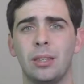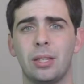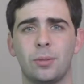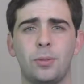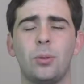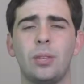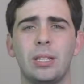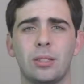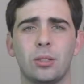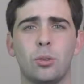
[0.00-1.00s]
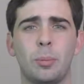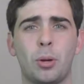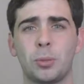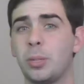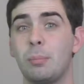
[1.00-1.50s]
There's a few things that could be
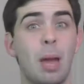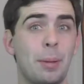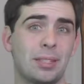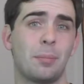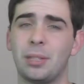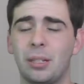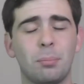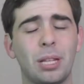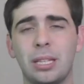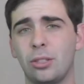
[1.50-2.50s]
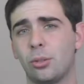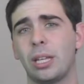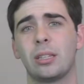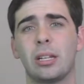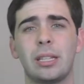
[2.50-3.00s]
possible here. Maybe it's something completely new.
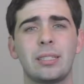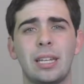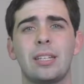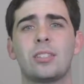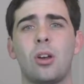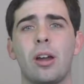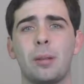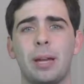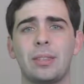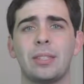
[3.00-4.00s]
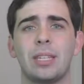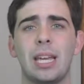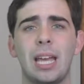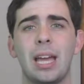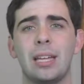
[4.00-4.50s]
Let, like, let's get excited about this.
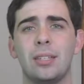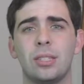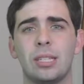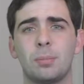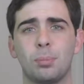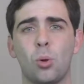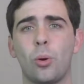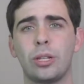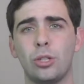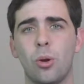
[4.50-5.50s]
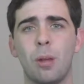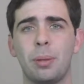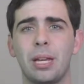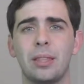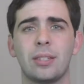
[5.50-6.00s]
E A is exploring new I
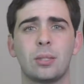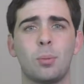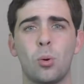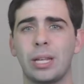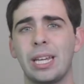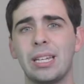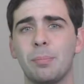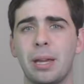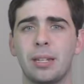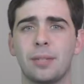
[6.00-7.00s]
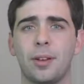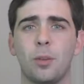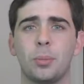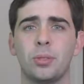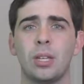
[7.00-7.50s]
P. They're supporting independent
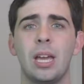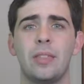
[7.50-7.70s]
developers.